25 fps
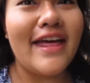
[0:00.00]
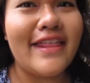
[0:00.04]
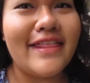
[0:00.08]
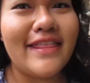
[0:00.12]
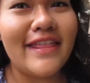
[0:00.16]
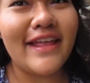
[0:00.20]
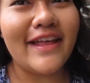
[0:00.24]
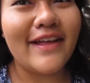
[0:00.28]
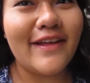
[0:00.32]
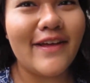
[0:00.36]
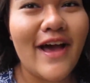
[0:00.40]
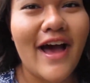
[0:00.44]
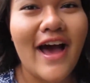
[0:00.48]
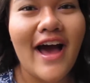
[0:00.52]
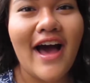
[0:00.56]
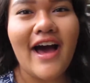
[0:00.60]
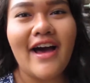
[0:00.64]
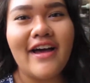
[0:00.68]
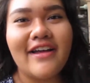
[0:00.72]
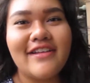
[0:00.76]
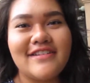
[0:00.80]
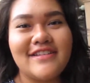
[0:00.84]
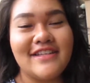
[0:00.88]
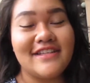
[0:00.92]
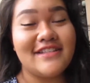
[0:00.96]
they,
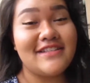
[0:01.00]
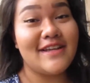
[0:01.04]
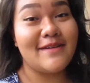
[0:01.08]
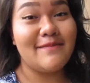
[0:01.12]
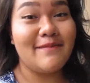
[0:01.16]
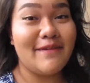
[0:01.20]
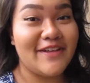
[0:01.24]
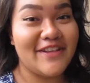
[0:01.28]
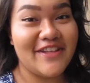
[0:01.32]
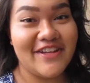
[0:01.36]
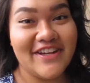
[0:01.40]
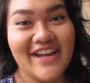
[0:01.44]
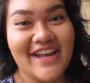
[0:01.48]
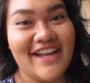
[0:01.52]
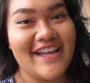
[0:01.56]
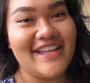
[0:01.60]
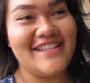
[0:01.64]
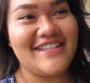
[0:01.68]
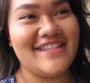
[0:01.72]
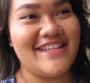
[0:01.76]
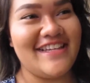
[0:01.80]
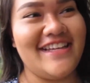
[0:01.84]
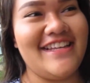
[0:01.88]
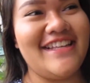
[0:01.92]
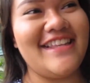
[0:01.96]
since I'm under
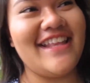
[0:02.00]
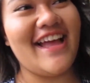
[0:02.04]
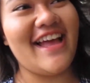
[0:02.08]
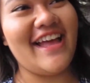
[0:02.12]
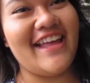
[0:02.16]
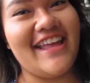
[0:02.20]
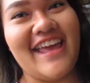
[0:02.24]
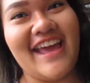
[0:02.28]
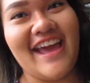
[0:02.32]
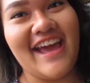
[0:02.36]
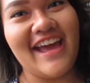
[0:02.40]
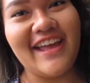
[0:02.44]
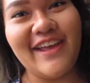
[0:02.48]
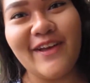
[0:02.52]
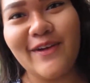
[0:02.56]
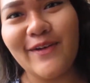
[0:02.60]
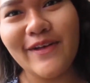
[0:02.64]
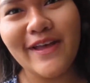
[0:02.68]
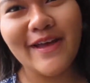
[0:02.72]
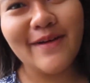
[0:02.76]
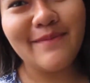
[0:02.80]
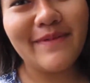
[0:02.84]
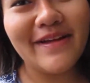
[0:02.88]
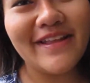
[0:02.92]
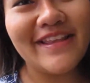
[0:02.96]
eighteen, I can't go
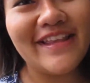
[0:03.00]
get my